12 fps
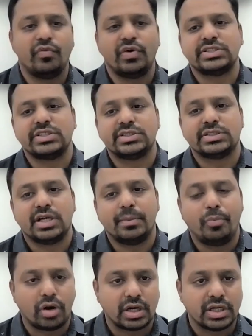versus the
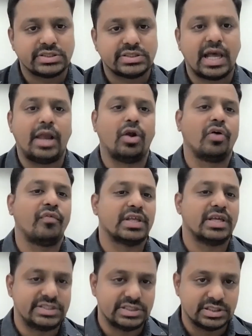POCUS along with the
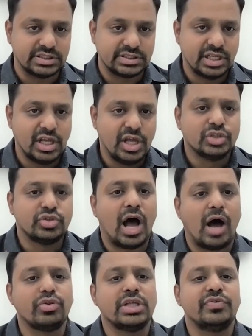ECGs. So
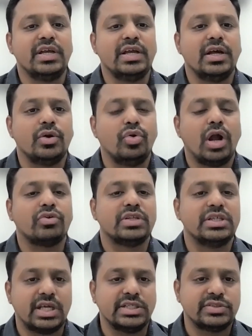how this we rule out
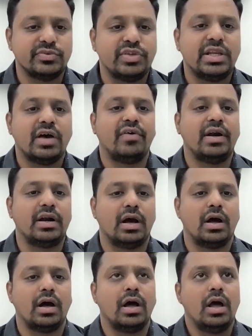these things within
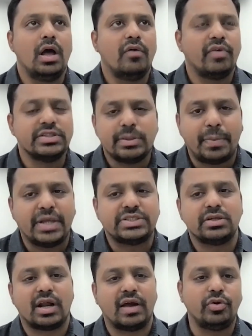our, once the
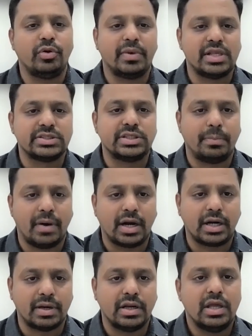patient arrived to emergency
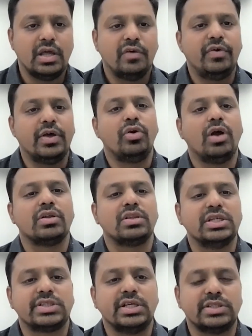department, we rule out
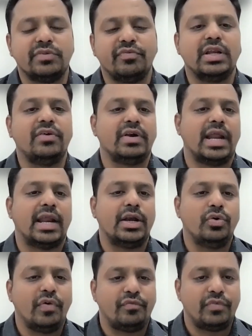these things within 10
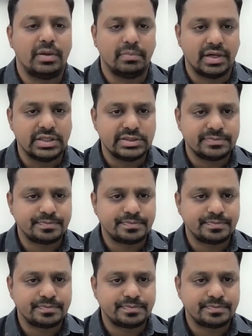to 15 minutes,